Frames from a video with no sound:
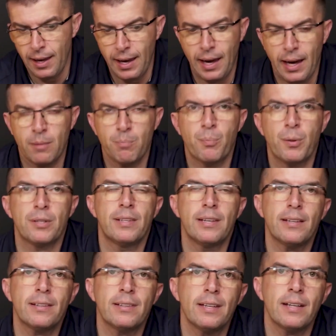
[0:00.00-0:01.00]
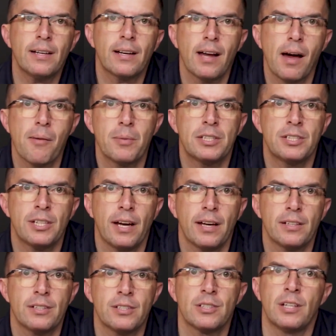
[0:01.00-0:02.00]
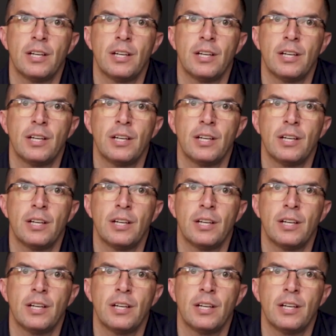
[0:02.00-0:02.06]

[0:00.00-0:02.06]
and predicting climate change.